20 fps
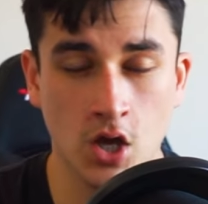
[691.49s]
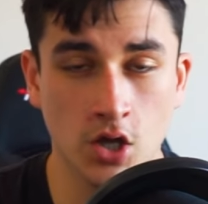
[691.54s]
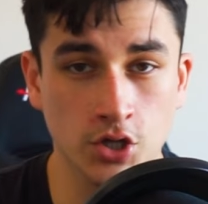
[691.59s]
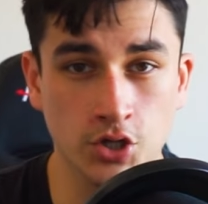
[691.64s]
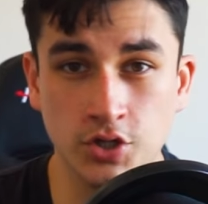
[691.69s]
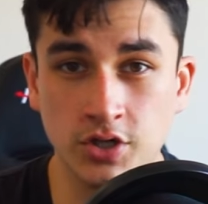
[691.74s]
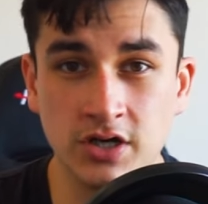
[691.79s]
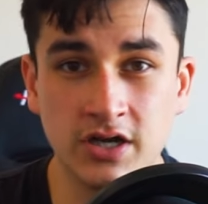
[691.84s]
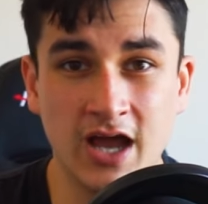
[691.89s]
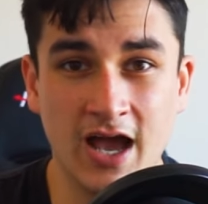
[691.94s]

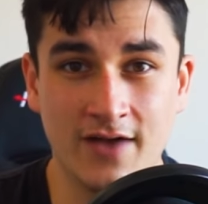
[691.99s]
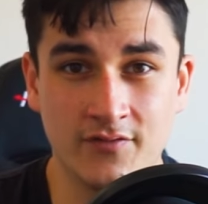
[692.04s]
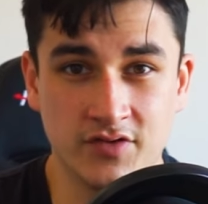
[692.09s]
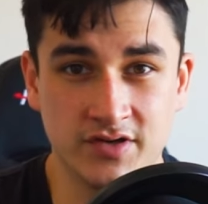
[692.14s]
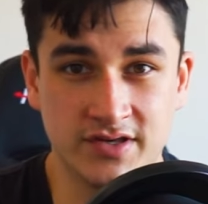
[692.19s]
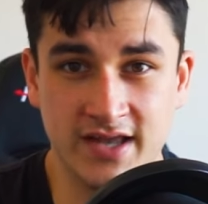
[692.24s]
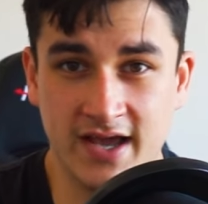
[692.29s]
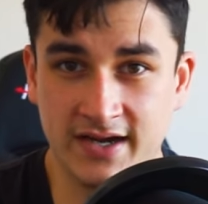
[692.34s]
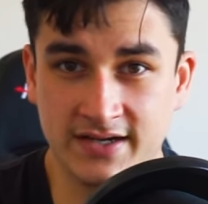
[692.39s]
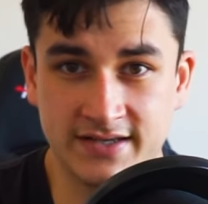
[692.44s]
You need to have a
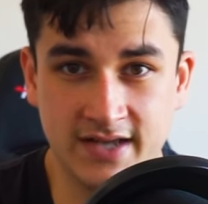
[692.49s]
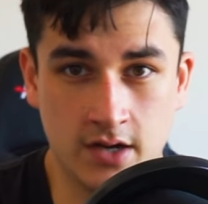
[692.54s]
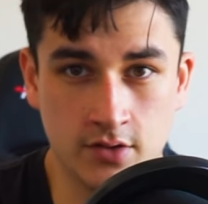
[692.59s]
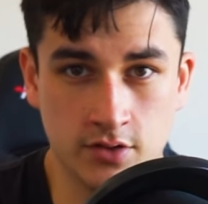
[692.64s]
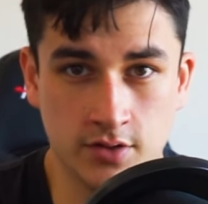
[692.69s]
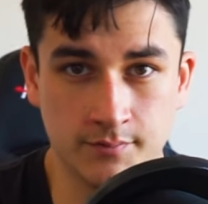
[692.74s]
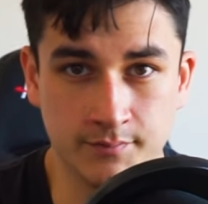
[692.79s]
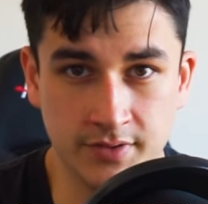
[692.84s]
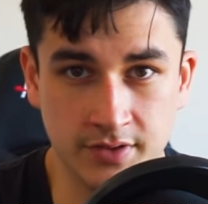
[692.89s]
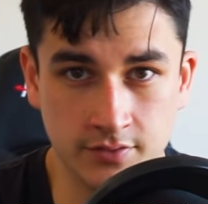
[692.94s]
decked out
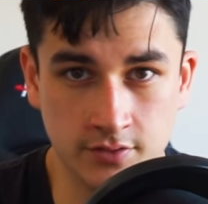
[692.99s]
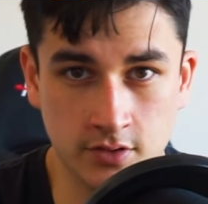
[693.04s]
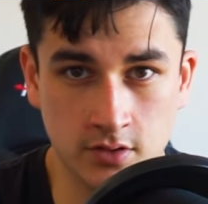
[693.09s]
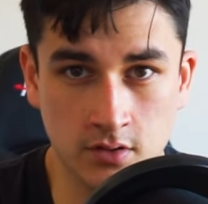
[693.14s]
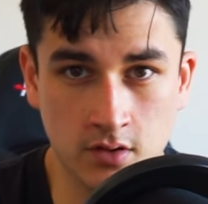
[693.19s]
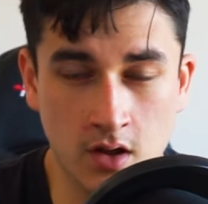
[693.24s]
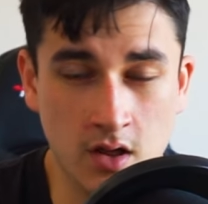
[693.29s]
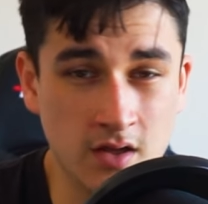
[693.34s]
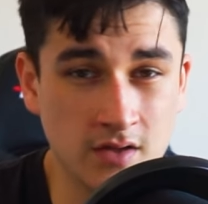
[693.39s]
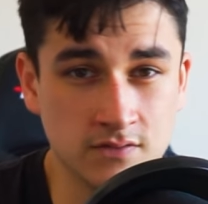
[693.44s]

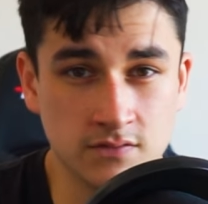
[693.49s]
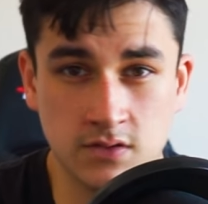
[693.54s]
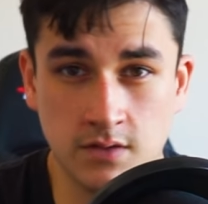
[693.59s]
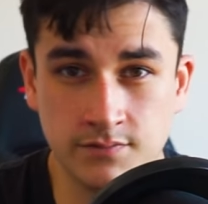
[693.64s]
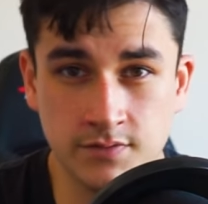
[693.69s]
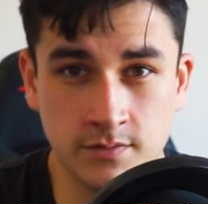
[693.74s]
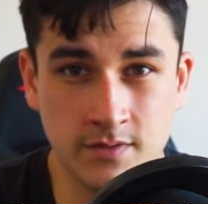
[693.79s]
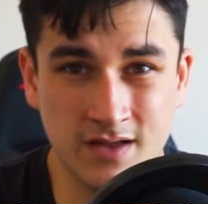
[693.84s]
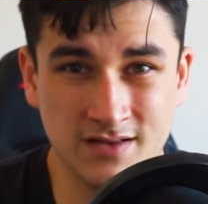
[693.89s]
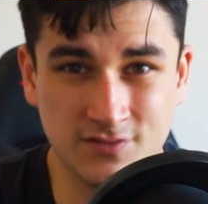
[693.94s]
computer,
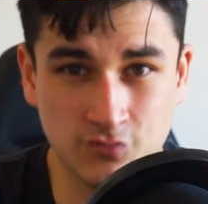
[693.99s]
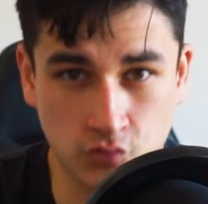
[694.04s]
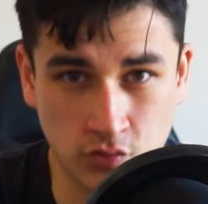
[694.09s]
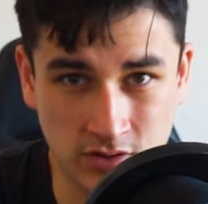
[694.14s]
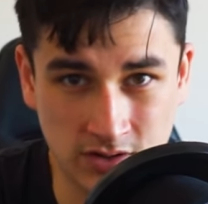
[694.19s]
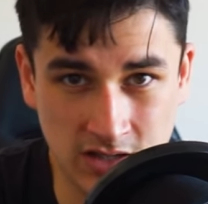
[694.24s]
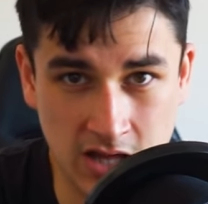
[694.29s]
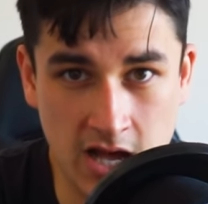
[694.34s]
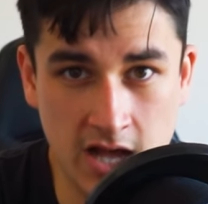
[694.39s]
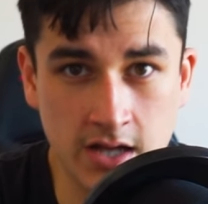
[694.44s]
something that's
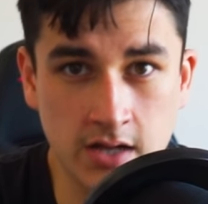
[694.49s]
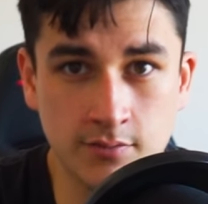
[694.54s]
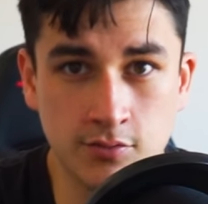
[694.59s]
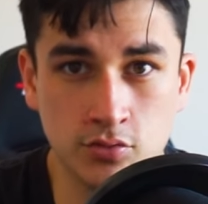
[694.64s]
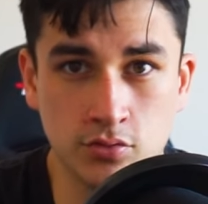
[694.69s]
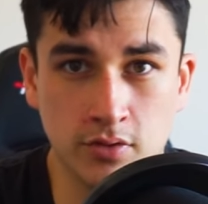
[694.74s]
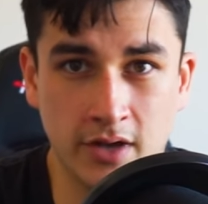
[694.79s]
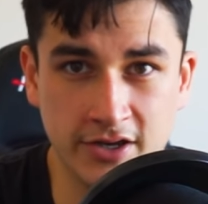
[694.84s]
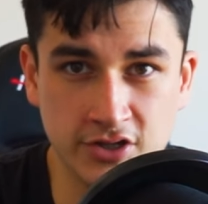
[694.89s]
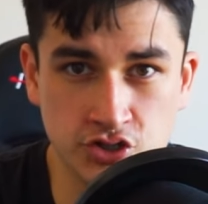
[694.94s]

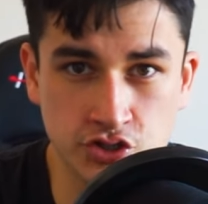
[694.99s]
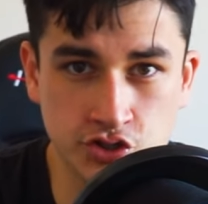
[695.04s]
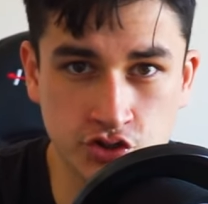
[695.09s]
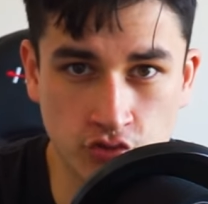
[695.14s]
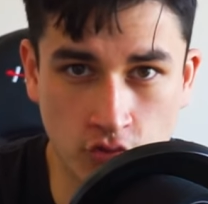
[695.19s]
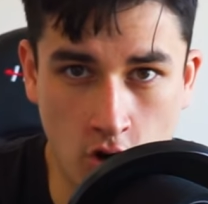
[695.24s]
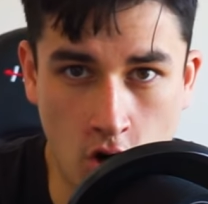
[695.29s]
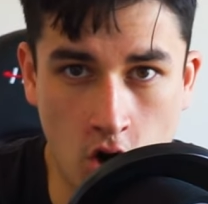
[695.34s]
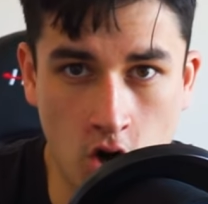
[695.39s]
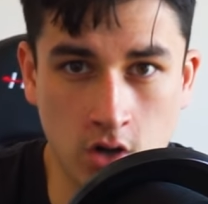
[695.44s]
reliable and
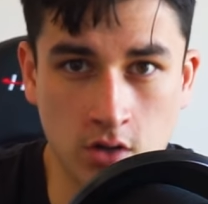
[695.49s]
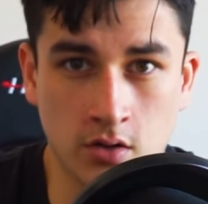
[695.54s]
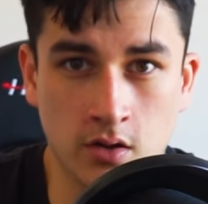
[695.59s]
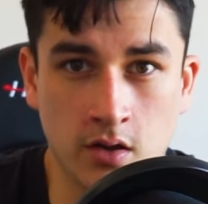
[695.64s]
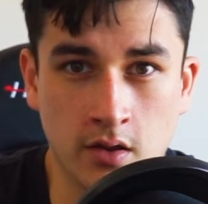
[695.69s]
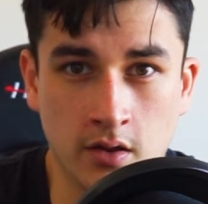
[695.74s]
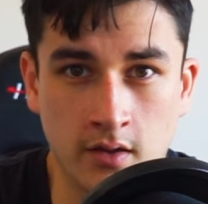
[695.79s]
strong.